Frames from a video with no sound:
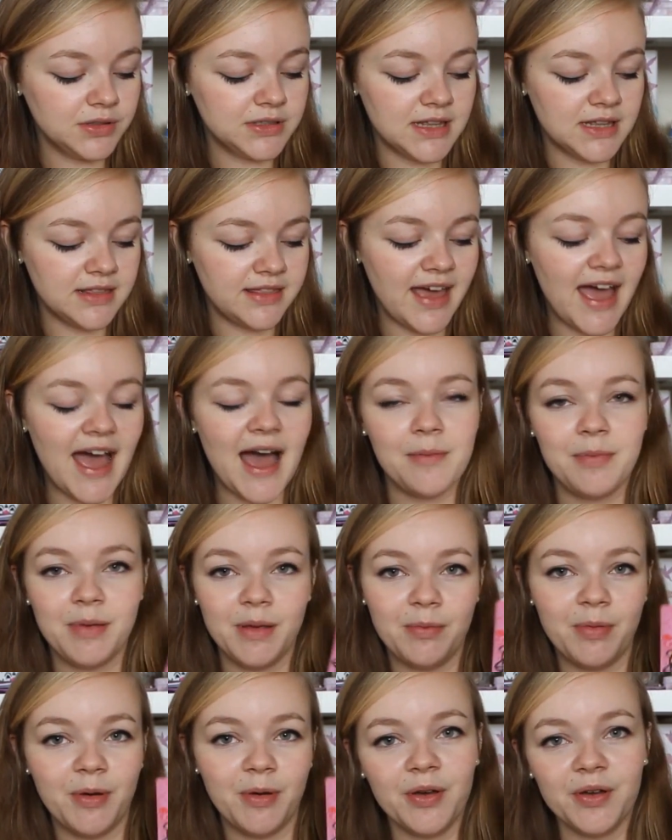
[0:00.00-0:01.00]
The Happy
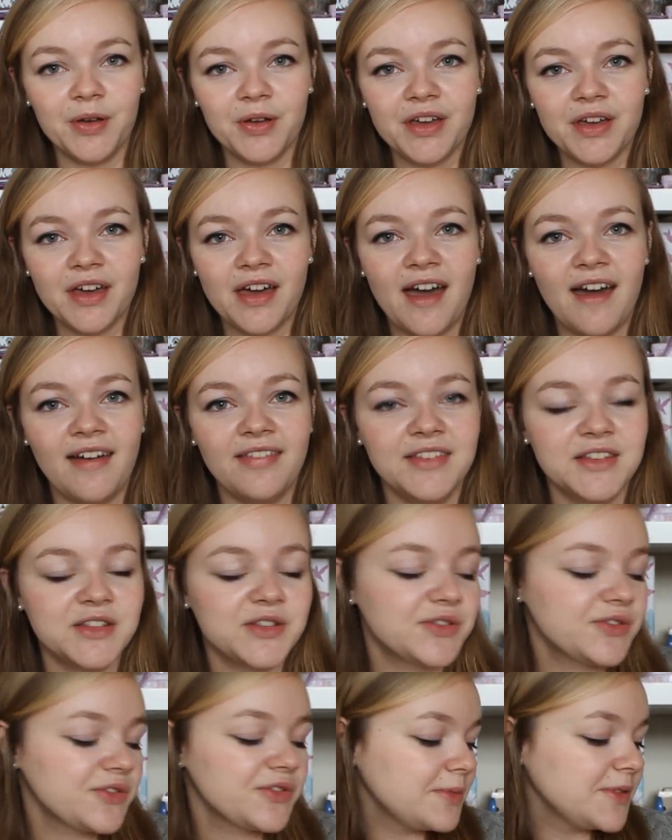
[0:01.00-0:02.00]
Book, and the
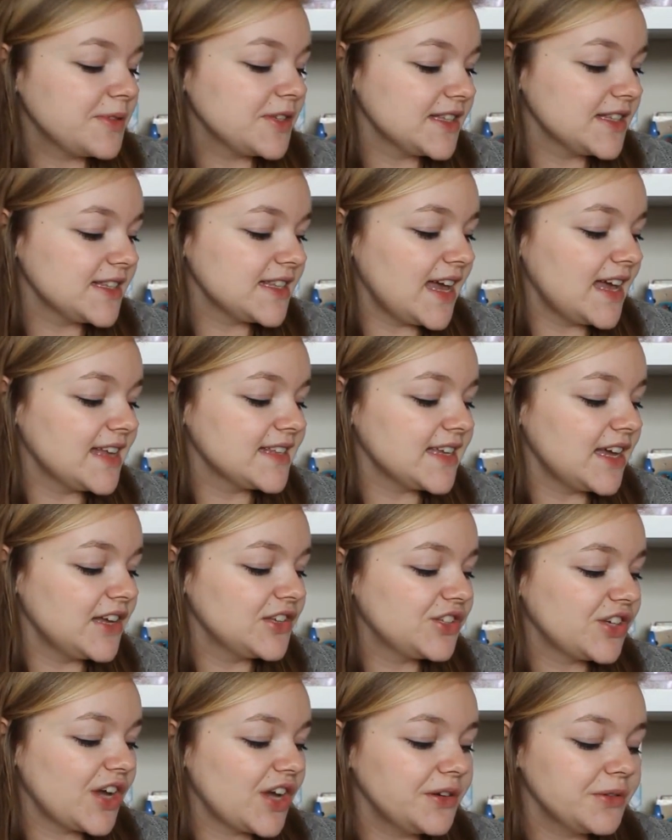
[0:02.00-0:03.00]
description says, "A
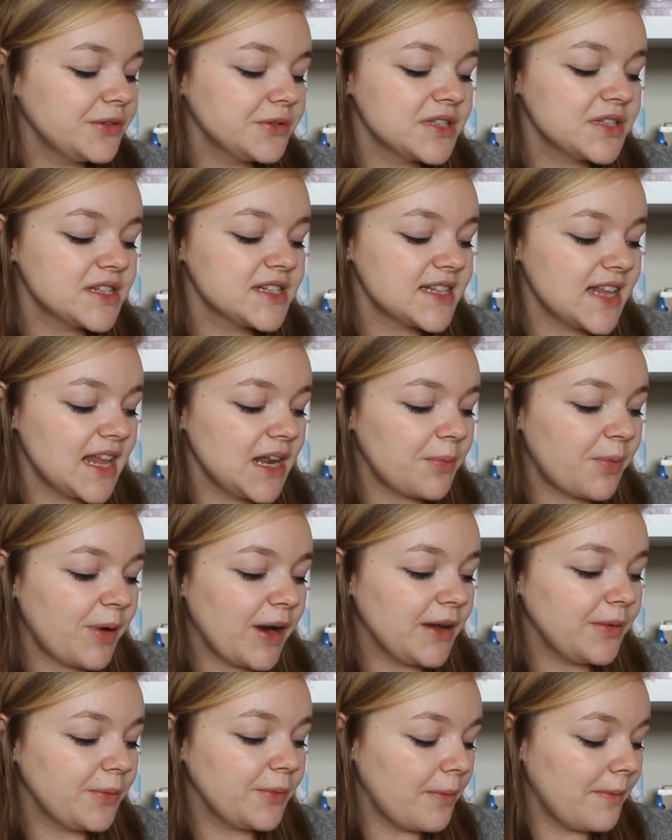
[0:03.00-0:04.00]
journal to
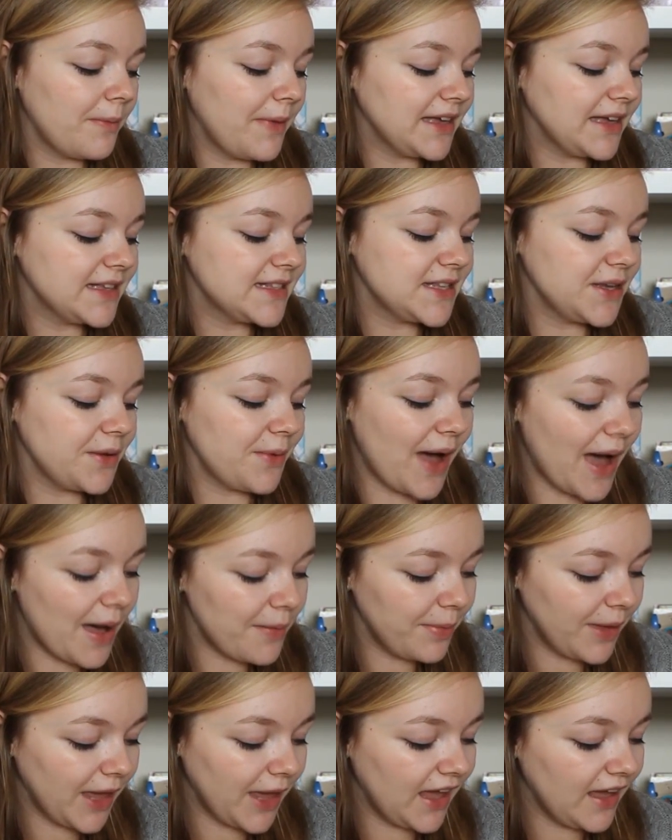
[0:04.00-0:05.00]
celebrate what makes you
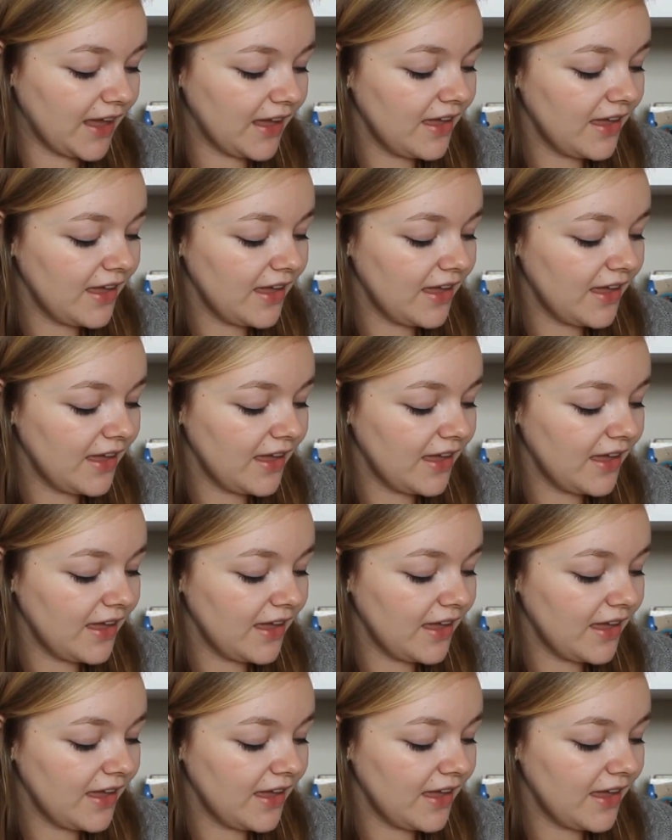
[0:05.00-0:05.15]
happy."